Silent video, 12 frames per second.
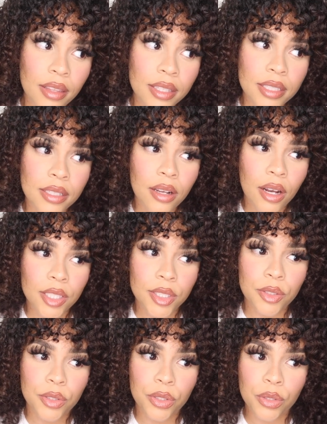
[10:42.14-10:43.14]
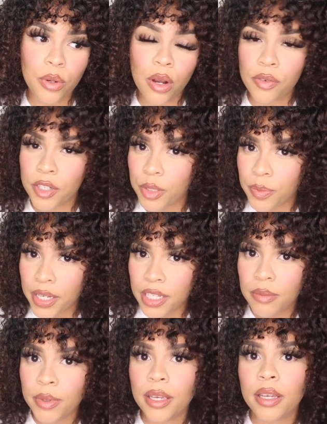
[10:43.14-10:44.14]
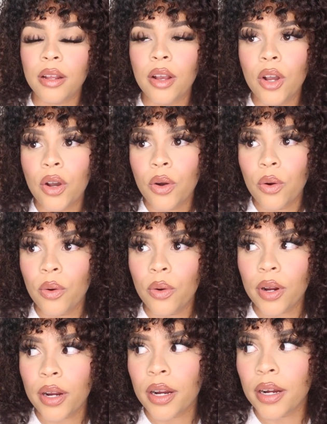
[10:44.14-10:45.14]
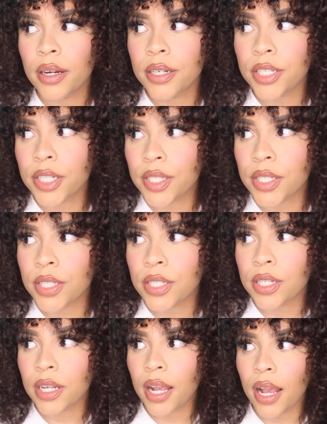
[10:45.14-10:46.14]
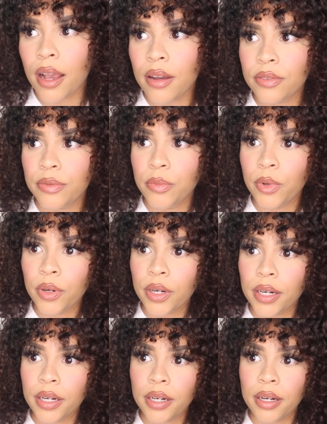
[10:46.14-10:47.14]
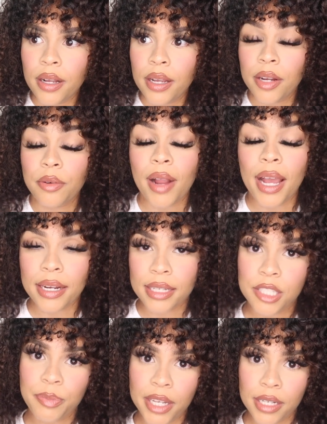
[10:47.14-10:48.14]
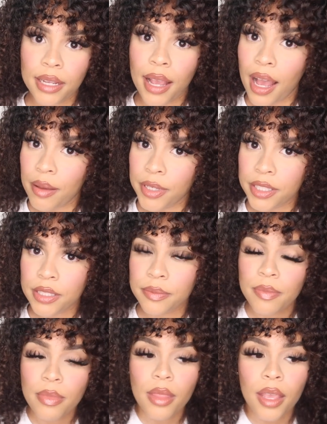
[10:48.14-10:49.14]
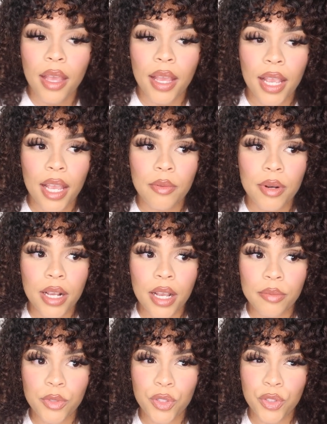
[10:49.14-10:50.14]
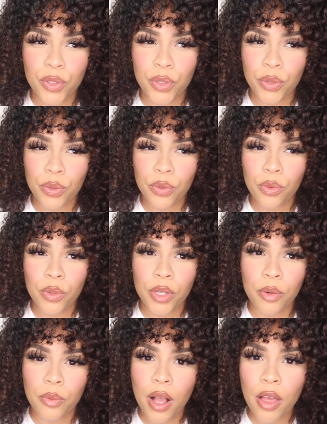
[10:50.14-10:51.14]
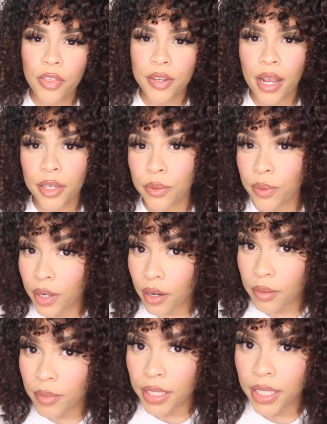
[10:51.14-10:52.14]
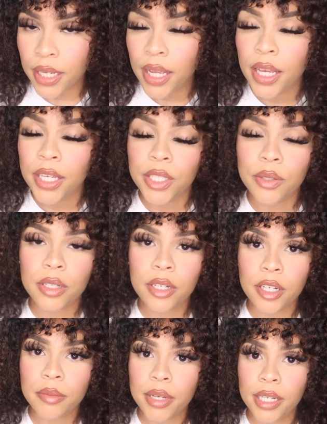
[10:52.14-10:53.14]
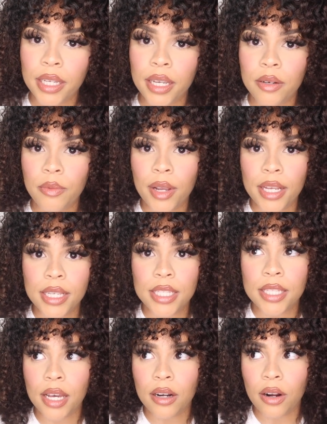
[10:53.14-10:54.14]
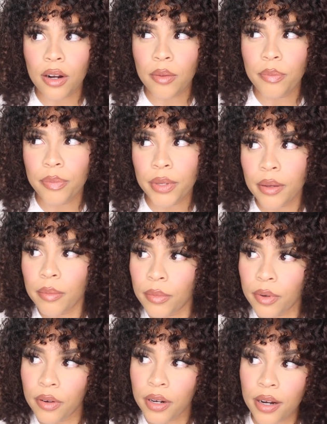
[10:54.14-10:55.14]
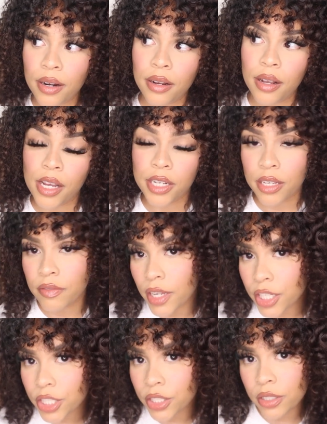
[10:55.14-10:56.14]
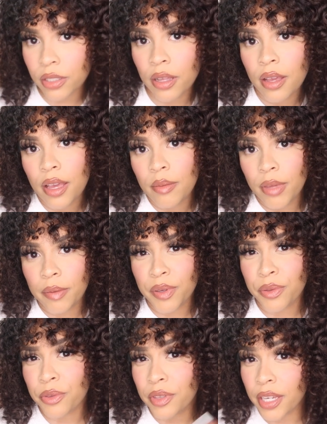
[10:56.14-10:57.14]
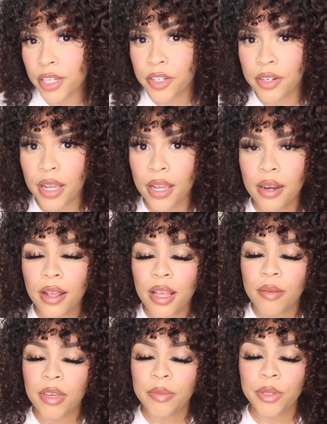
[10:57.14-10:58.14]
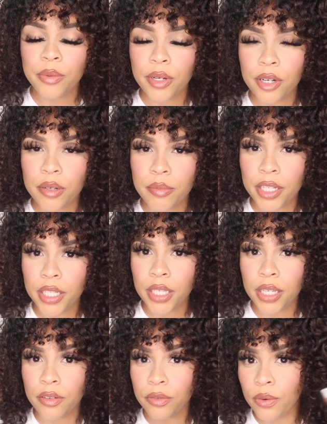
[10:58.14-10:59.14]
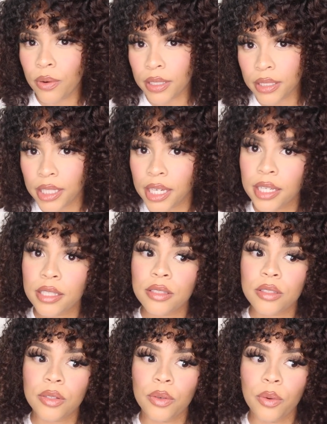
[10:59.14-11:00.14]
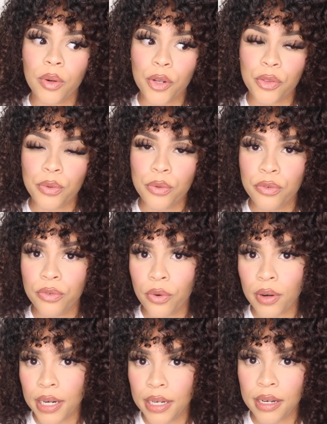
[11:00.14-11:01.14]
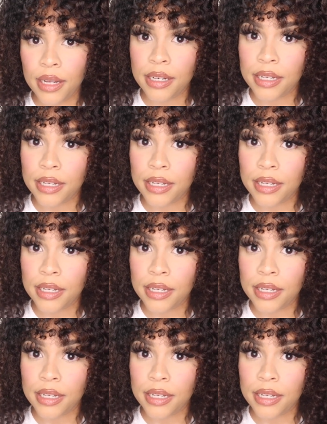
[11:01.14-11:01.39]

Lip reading: This can cause you to overspend a bit or just have more erratic spending habits. And when it comes to your wealth and how you earn money, you can earn money in ways that are a bit more unconventional, maybe through the internet, maybe you earn money in foreign lands or through foreign